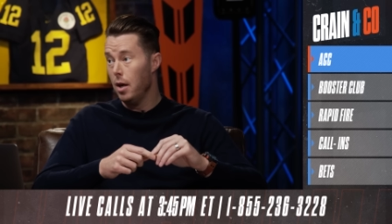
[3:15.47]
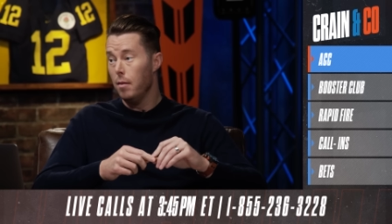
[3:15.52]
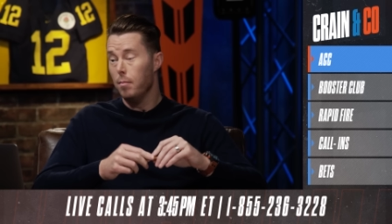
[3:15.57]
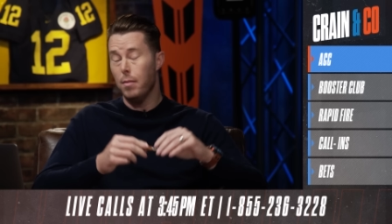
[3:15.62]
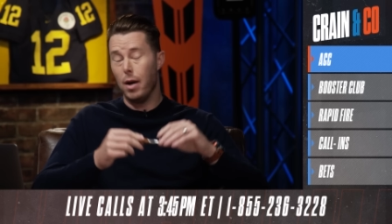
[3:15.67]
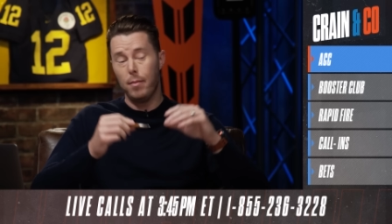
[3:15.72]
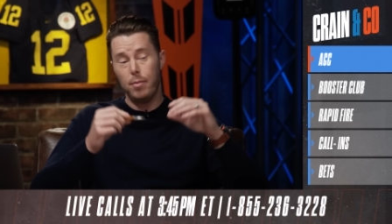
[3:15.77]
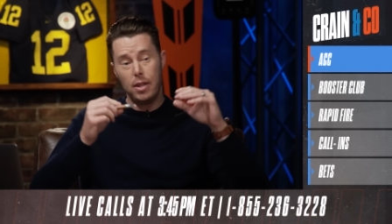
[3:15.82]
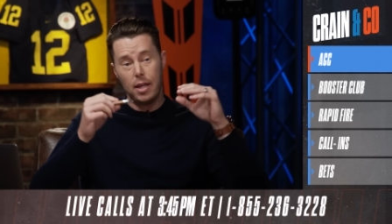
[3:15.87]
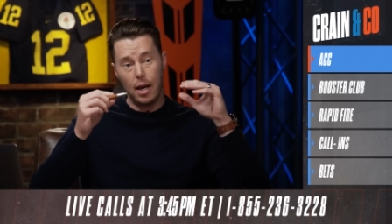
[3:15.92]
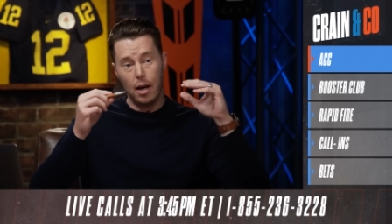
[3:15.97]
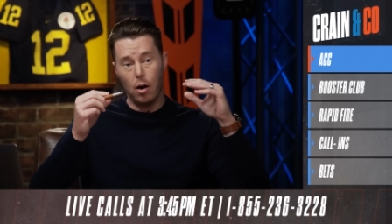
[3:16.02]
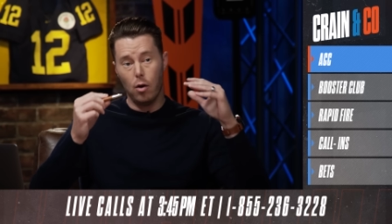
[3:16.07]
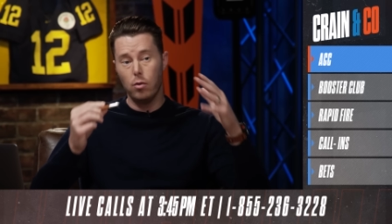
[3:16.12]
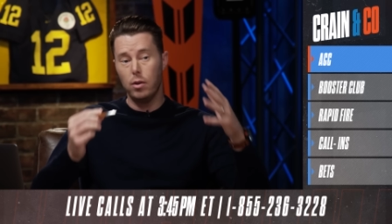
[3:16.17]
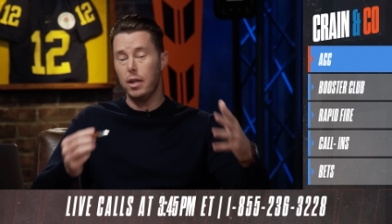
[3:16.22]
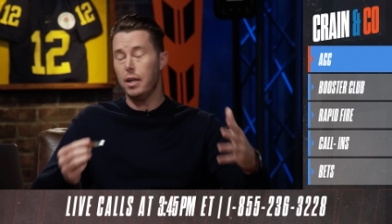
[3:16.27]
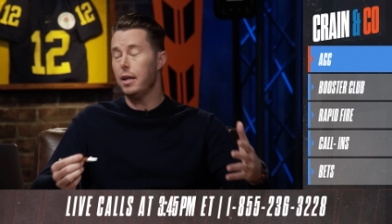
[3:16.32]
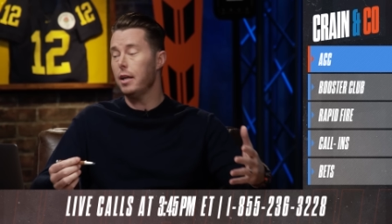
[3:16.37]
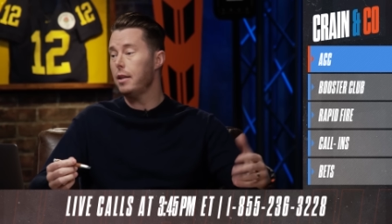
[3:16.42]
Maybe they
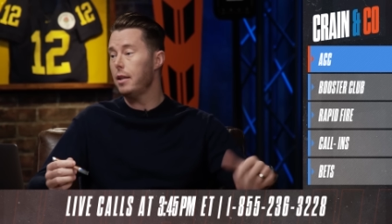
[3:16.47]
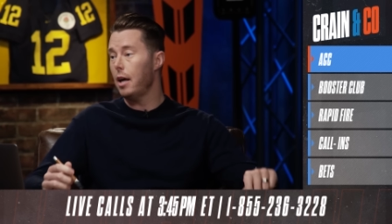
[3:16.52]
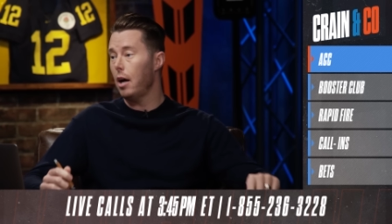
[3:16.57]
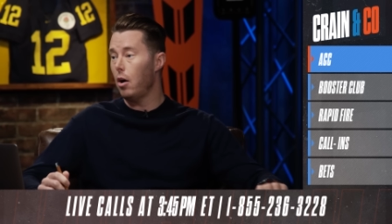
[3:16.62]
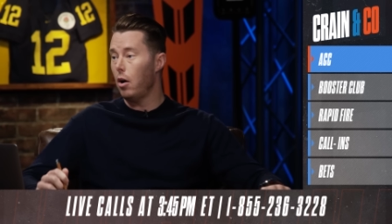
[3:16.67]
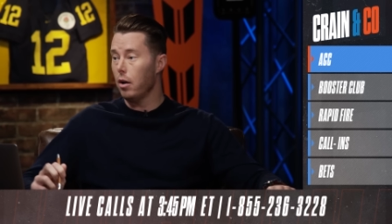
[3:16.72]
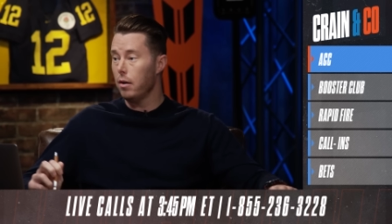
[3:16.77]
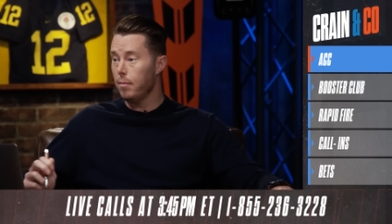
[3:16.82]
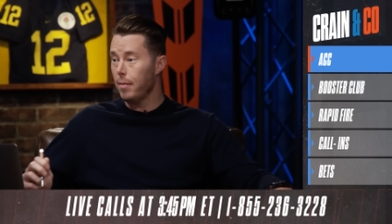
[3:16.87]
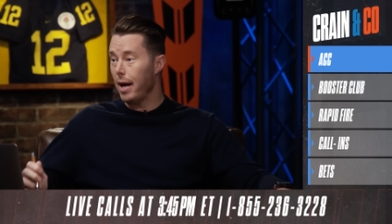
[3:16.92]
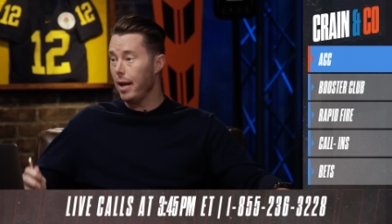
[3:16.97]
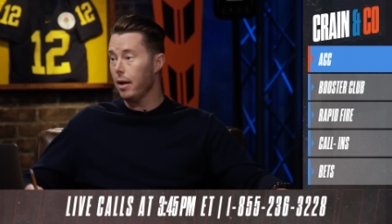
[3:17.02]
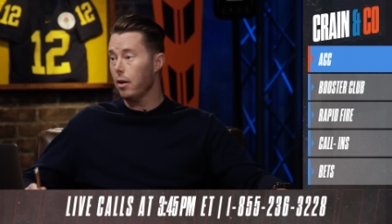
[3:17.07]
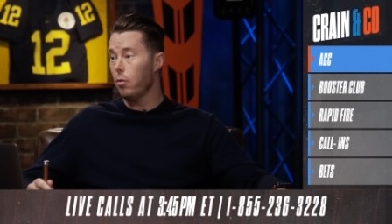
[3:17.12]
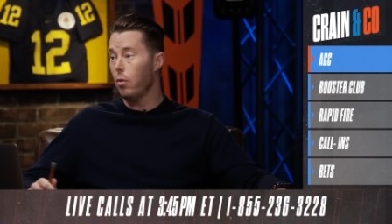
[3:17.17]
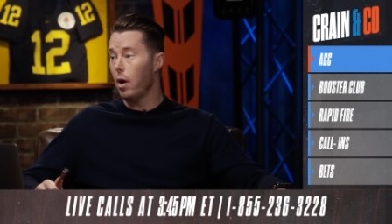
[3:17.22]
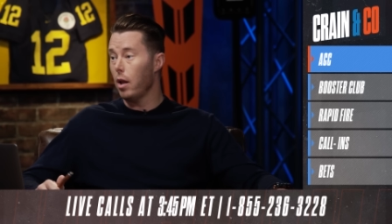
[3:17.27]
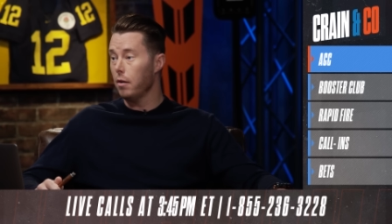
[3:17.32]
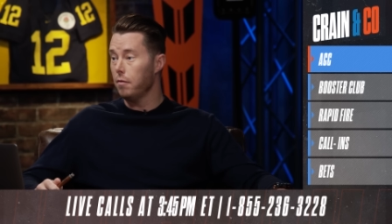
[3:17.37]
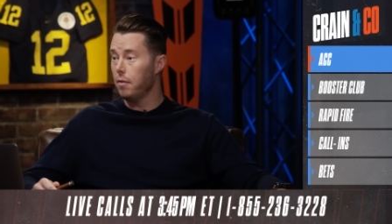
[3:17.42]
only get that automatic
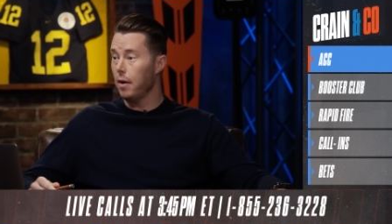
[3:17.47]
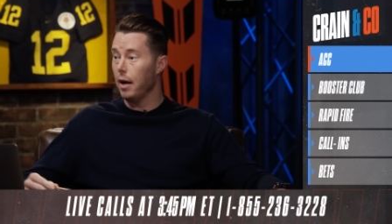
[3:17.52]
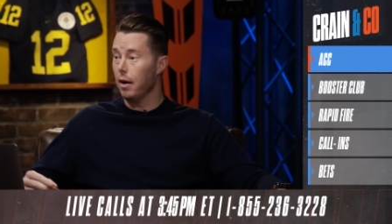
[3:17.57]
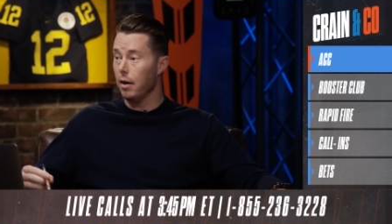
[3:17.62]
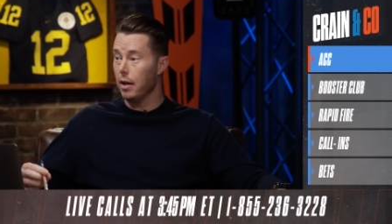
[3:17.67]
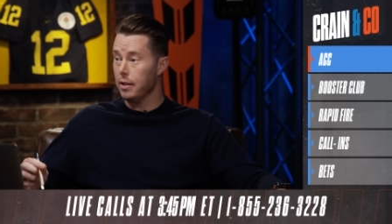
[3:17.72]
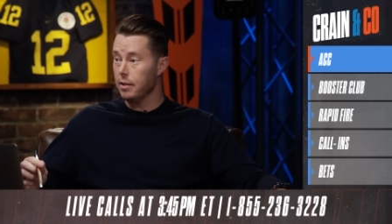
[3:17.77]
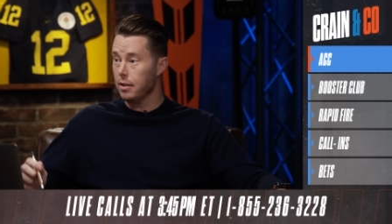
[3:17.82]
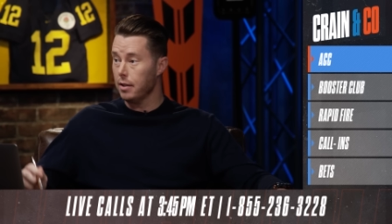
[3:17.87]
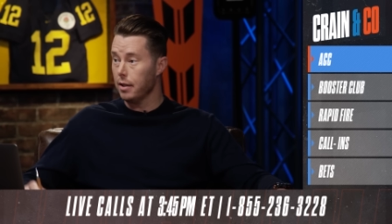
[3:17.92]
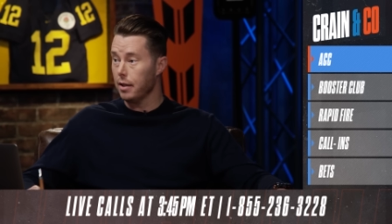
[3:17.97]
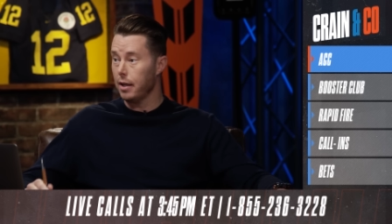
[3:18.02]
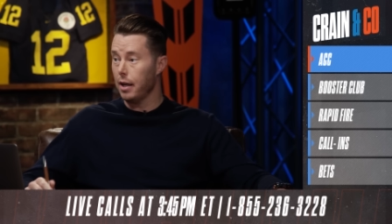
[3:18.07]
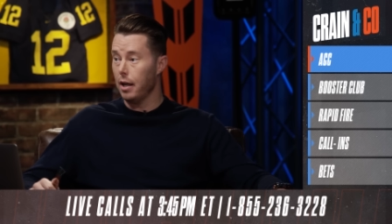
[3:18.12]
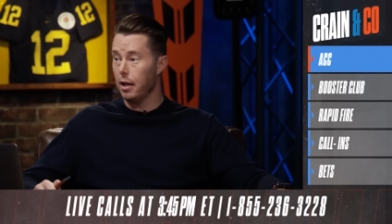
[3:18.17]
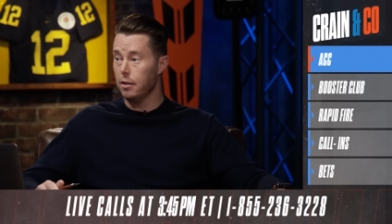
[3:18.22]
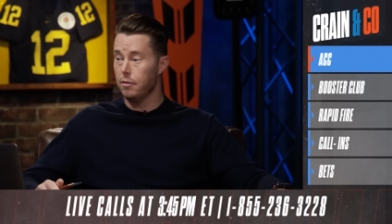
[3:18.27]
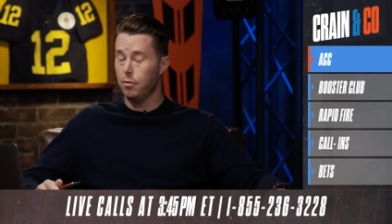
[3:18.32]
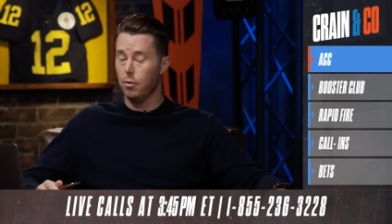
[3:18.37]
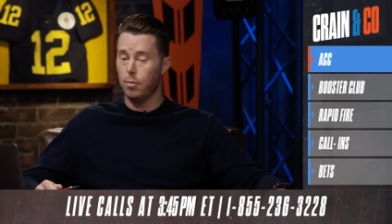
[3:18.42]
qualifier into the
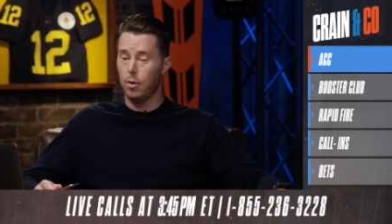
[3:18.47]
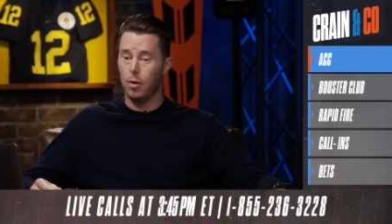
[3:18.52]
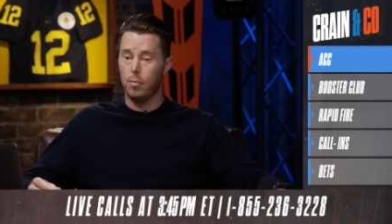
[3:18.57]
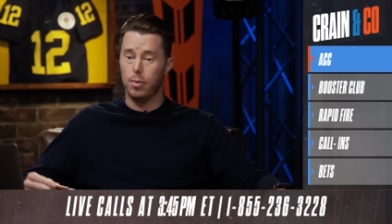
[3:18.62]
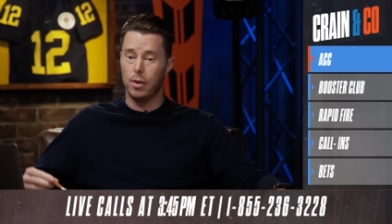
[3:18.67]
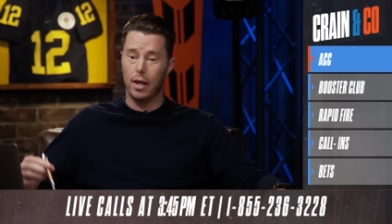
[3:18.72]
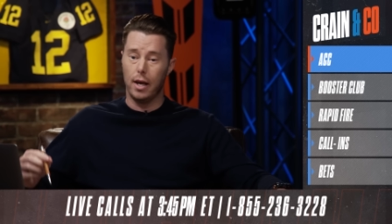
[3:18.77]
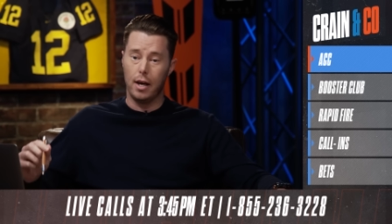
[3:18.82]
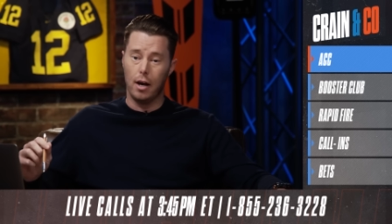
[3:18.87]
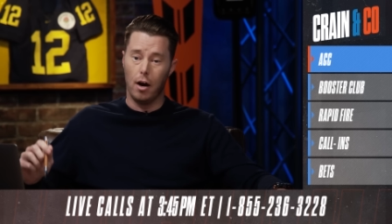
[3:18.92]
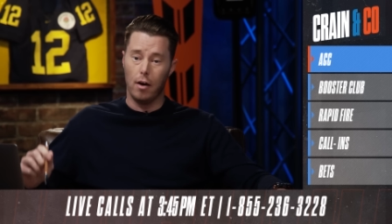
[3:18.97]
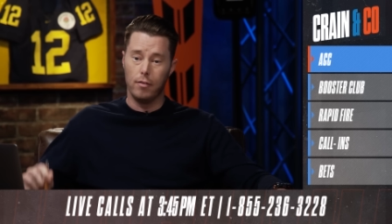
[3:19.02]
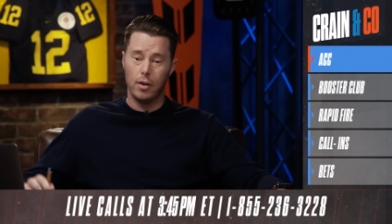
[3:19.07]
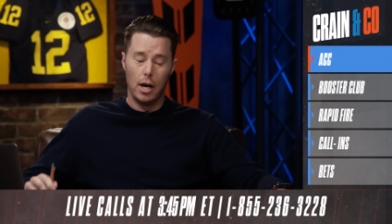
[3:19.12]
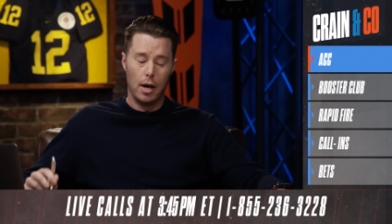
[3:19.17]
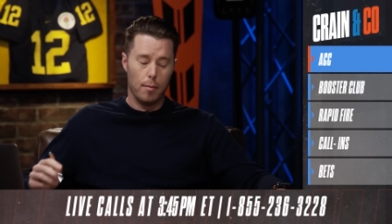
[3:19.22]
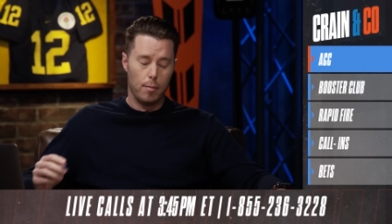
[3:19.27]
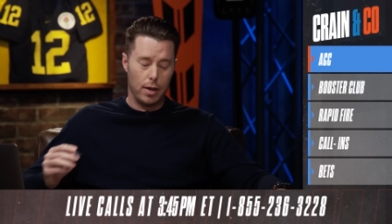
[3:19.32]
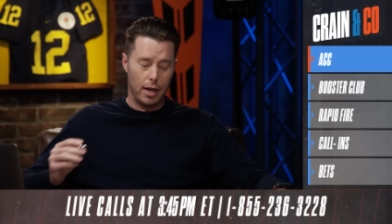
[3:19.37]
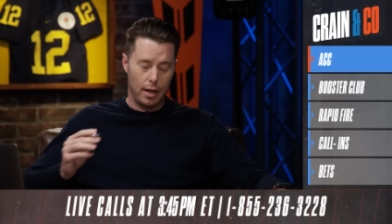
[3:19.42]
college football playoff,
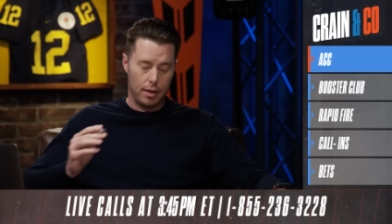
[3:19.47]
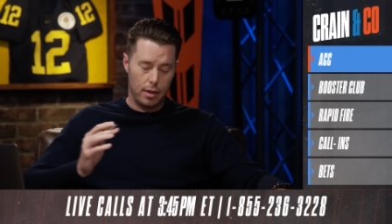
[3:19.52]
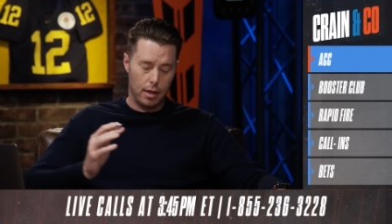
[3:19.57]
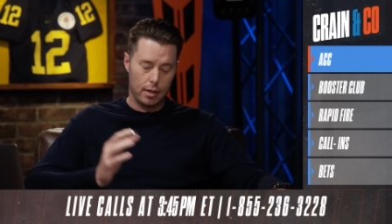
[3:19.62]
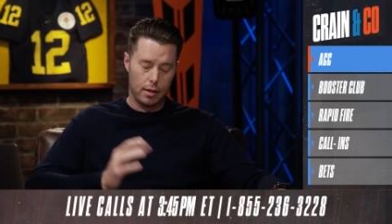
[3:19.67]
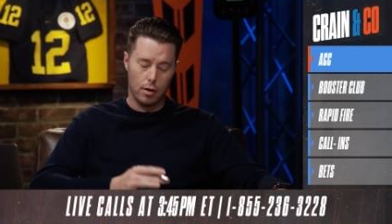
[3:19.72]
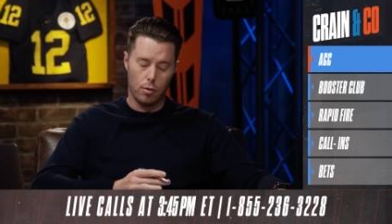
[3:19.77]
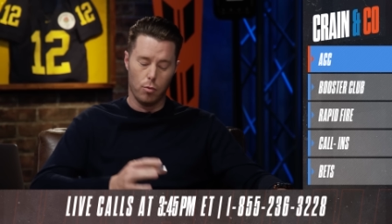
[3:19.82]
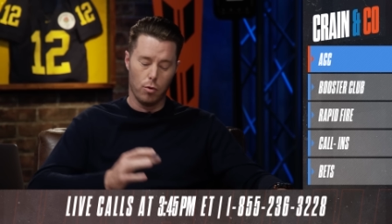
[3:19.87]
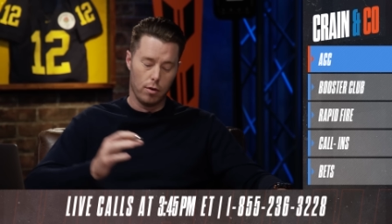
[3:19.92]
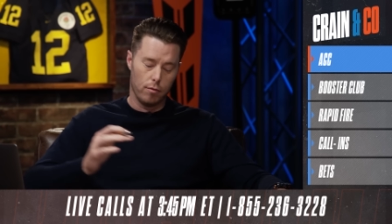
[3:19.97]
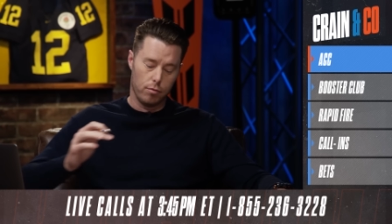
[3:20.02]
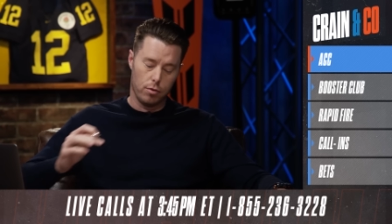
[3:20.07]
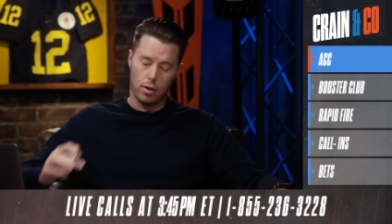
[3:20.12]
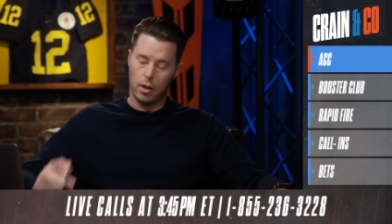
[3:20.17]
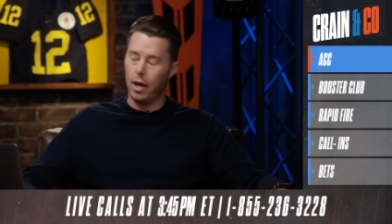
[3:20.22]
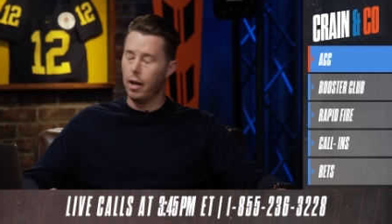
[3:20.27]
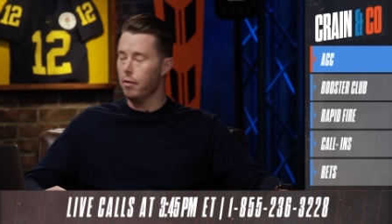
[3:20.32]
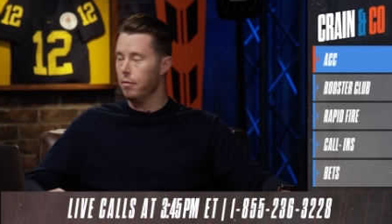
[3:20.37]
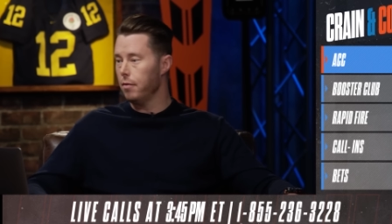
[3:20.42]
but I think that we're in for a
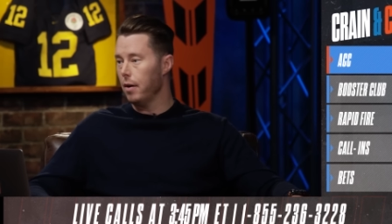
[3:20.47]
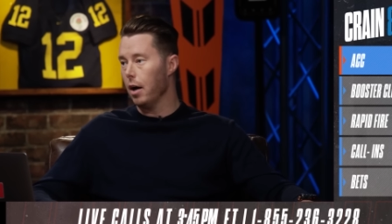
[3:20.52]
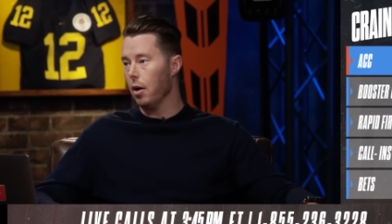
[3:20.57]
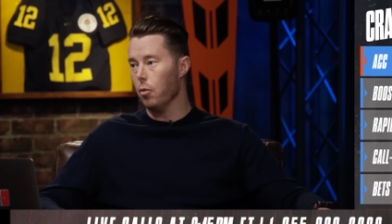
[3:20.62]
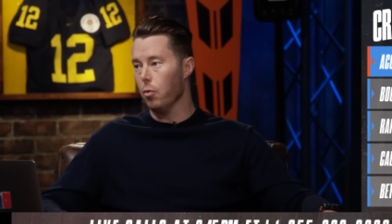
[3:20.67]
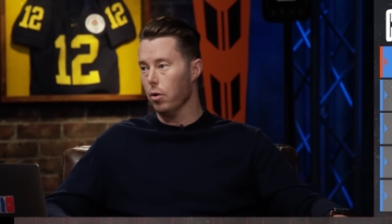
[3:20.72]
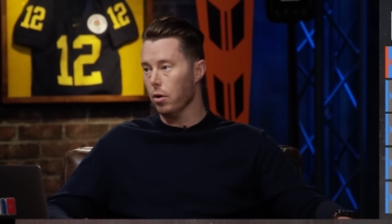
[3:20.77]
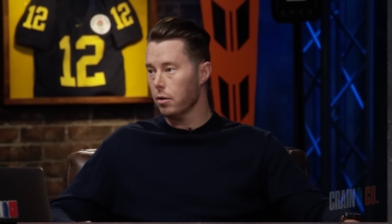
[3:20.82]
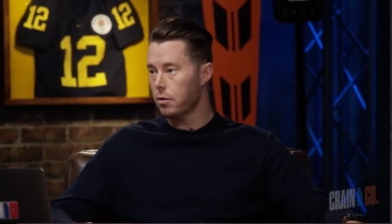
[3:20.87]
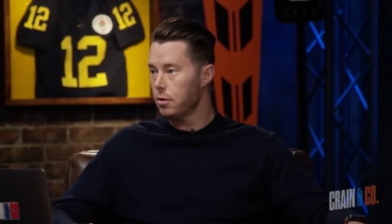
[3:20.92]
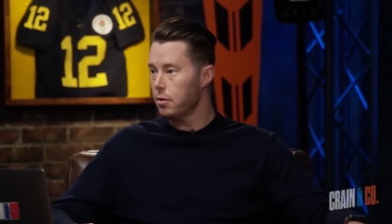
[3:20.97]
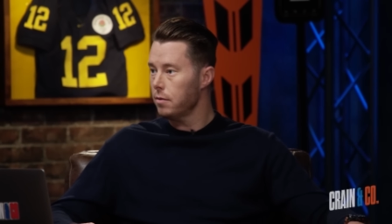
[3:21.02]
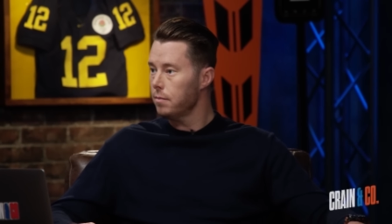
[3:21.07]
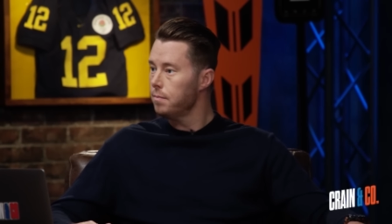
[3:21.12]
lot of fireworks.